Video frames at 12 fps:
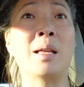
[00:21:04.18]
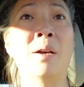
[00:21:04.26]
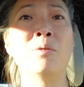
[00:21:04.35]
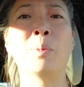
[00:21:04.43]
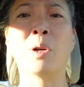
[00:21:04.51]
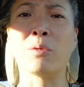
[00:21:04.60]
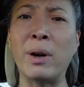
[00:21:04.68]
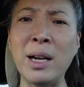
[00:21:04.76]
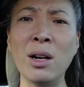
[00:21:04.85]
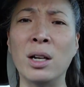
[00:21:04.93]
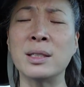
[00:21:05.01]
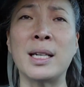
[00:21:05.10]
left, but it
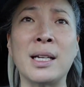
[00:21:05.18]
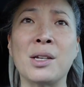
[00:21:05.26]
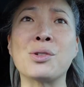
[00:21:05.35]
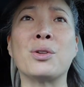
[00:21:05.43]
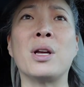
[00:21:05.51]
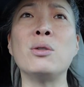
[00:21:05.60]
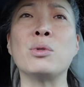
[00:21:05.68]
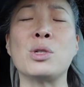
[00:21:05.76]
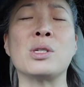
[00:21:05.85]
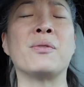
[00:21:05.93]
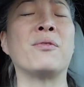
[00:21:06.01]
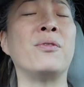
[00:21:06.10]
rained all day yesterday, which
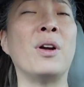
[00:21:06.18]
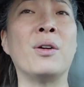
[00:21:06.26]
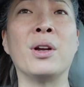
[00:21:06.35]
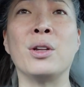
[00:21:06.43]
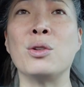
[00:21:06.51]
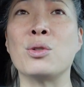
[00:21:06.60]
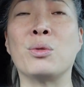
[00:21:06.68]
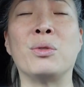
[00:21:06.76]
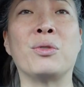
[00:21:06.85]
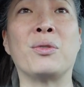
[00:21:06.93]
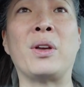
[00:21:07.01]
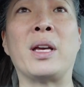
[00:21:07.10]
is very unusual
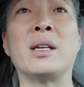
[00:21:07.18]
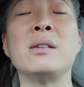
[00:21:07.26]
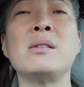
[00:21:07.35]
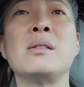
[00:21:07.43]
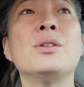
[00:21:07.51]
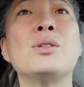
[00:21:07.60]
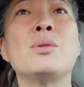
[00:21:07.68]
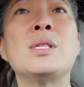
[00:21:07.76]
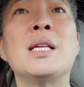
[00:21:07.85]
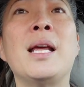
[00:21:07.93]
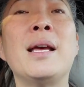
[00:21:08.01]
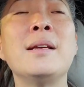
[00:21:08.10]
for Vegas. So
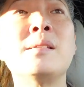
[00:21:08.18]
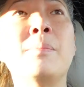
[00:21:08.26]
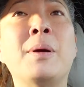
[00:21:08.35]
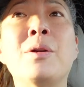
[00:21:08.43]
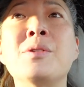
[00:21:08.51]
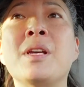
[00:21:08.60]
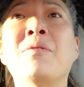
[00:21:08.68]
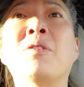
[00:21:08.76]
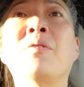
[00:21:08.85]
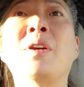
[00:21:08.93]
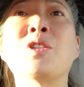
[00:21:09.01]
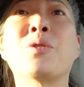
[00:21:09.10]
today is a better day for
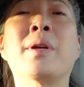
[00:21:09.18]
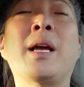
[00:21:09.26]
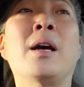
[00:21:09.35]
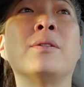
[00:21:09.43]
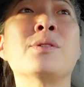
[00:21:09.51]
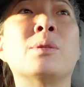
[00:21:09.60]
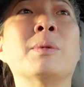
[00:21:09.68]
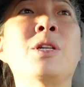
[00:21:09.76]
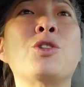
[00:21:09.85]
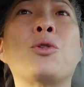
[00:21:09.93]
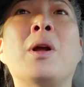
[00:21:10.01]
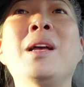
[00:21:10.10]
venturing out. So I'm gonna
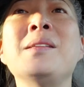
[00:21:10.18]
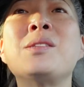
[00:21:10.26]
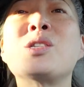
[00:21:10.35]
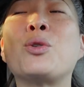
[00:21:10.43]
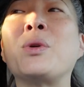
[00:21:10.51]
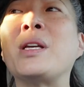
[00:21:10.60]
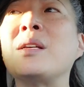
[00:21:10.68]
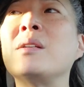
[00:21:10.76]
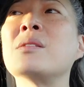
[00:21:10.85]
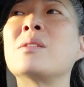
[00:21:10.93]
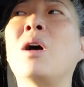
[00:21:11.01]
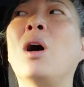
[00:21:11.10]
try and
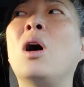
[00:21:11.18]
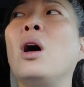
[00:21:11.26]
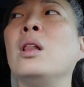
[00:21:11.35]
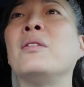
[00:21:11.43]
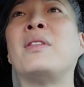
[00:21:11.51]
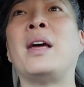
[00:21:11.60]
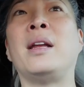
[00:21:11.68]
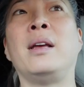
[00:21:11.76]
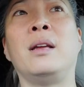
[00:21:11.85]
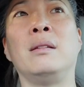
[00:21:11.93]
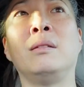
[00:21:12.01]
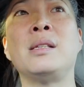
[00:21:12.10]
squeeze all of that
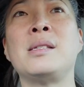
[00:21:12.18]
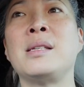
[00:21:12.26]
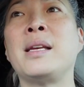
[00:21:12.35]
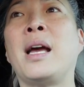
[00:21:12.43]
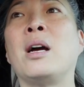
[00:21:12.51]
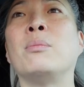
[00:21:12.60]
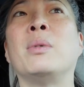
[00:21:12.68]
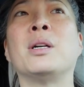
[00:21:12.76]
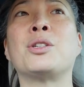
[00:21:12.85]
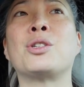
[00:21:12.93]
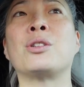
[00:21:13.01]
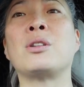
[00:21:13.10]
in. Let's see how
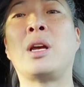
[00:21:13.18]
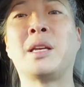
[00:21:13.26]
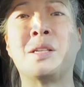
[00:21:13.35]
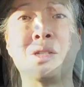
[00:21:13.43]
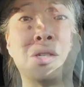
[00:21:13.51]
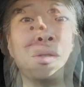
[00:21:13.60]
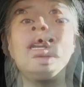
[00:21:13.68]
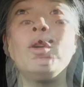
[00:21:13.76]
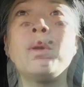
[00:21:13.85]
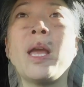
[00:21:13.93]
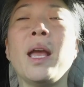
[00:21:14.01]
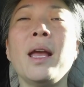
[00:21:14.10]
much I can do.
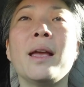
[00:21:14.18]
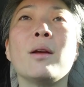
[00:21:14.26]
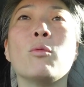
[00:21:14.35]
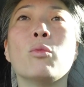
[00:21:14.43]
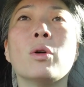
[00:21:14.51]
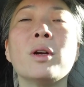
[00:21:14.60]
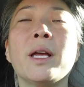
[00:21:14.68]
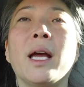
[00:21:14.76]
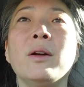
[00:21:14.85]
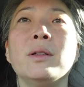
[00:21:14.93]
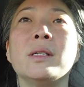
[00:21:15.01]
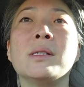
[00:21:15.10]
Okay,
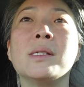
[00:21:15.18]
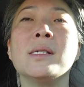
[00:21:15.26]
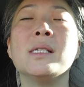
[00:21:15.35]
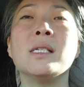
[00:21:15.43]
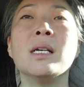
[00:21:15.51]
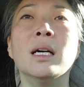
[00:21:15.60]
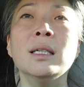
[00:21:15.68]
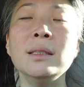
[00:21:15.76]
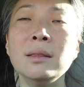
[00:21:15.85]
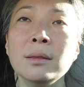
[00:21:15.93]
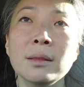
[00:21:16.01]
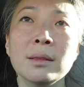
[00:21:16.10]
workout is
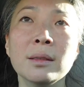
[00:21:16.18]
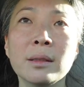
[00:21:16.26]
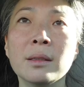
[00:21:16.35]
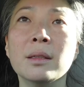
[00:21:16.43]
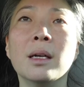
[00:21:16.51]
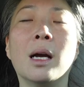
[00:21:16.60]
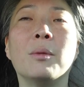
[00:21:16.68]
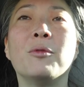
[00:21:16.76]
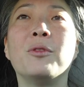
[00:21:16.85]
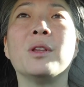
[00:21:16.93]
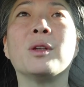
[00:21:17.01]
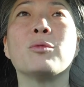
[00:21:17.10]
done. I'm
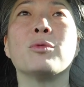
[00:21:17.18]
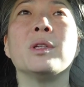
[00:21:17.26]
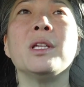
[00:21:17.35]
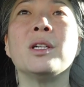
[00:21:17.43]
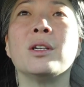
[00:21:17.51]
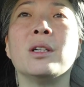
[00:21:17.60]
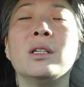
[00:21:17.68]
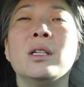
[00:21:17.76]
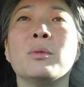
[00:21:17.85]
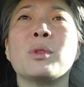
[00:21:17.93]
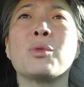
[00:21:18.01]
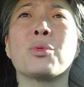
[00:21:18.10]
feeling really good. It
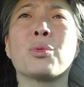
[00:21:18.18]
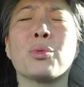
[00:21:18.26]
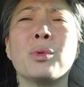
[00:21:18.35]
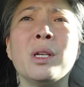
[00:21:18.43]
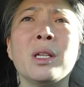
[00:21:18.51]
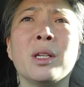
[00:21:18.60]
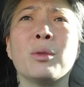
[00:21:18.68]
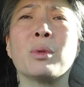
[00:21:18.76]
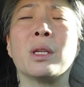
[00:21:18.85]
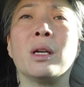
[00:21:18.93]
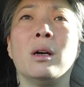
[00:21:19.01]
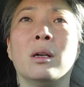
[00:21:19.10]
was really,
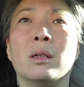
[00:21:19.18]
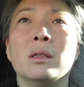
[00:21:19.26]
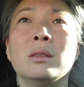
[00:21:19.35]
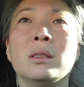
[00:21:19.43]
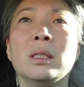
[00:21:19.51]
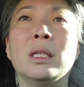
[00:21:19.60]
really hard.